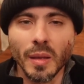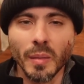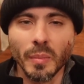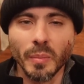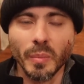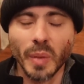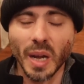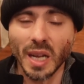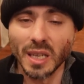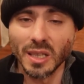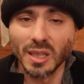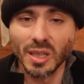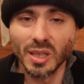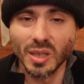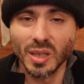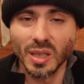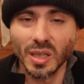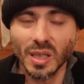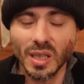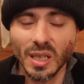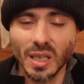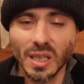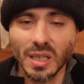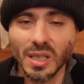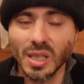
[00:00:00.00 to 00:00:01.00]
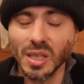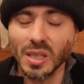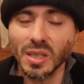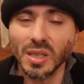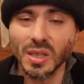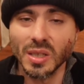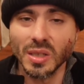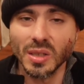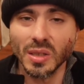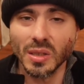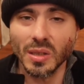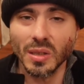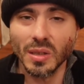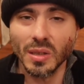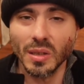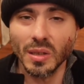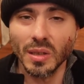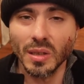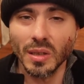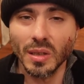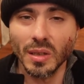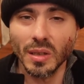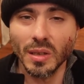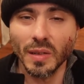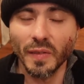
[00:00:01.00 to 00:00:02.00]
But it is
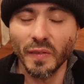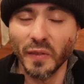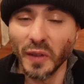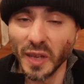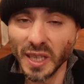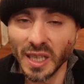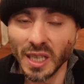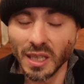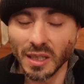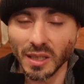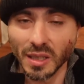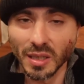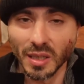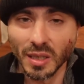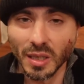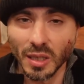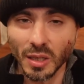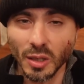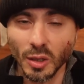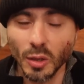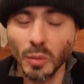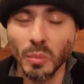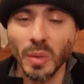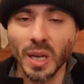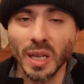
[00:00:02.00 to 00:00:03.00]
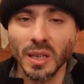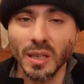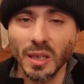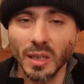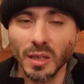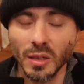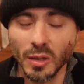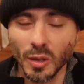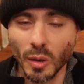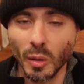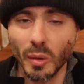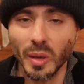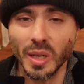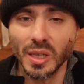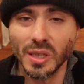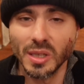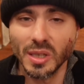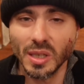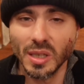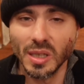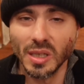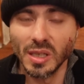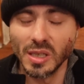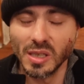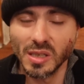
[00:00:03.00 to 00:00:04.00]
finite. Human
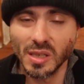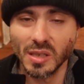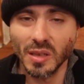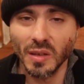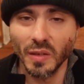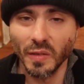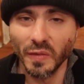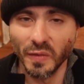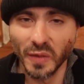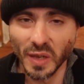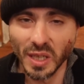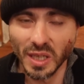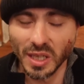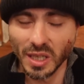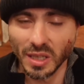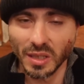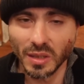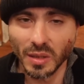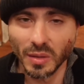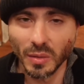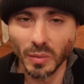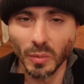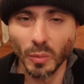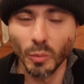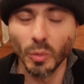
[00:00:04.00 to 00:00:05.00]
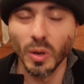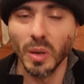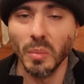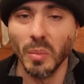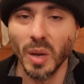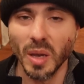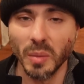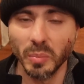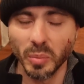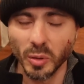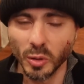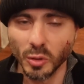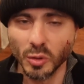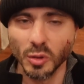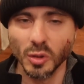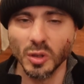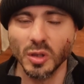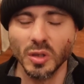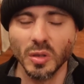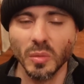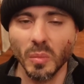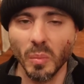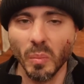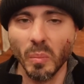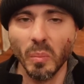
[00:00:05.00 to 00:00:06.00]
knowledge is finite. We may
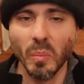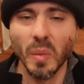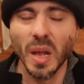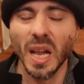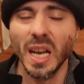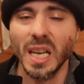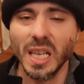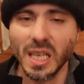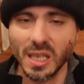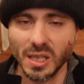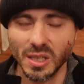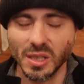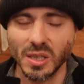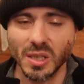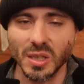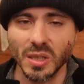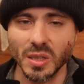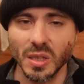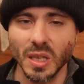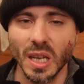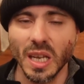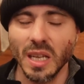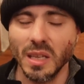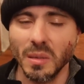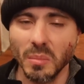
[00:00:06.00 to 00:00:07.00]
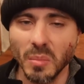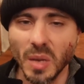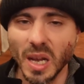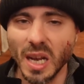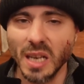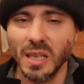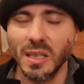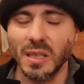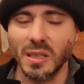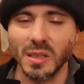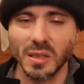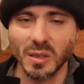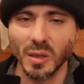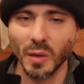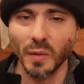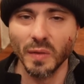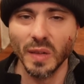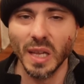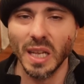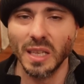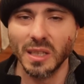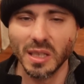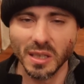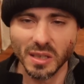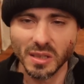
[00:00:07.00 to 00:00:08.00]
produce millions and millions of
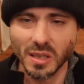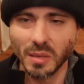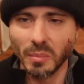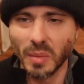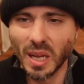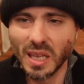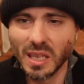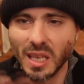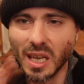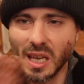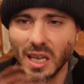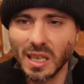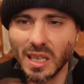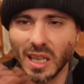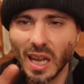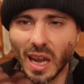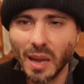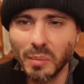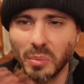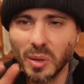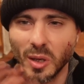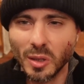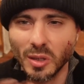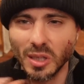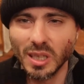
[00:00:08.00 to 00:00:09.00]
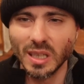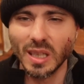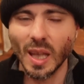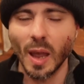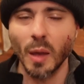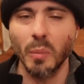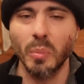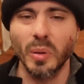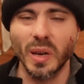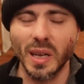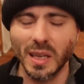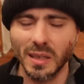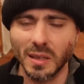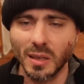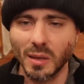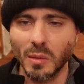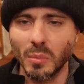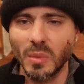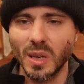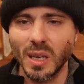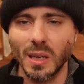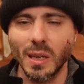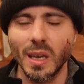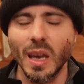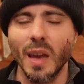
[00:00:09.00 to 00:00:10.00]
letters. A monkey typing on a typewriter
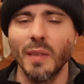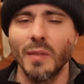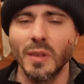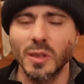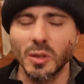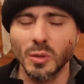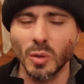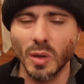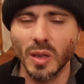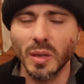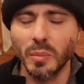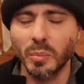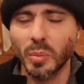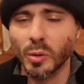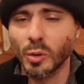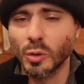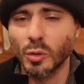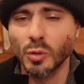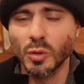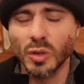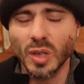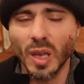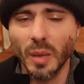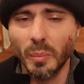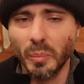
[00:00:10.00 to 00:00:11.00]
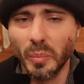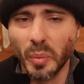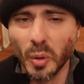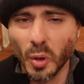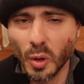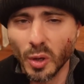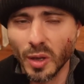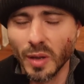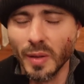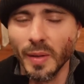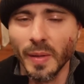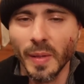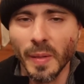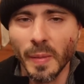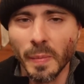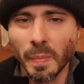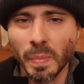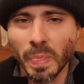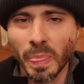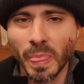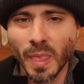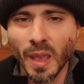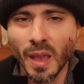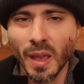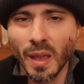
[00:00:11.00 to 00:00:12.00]
may eventually produce a book.
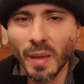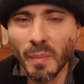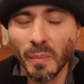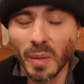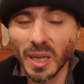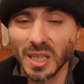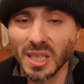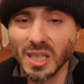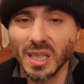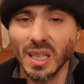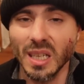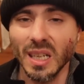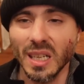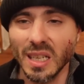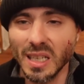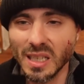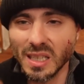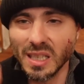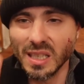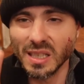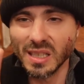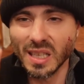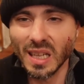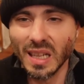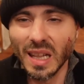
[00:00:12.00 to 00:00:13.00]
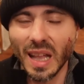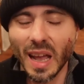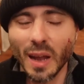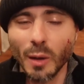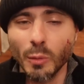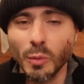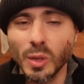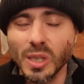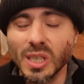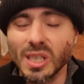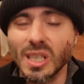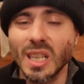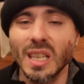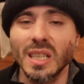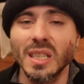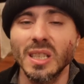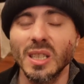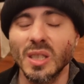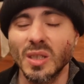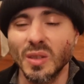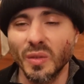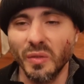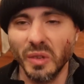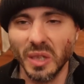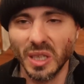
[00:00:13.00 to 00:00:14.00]
But still, it is a language that
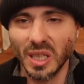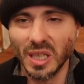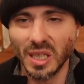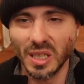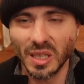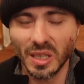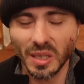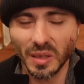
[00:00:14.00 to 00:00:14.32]
is finite.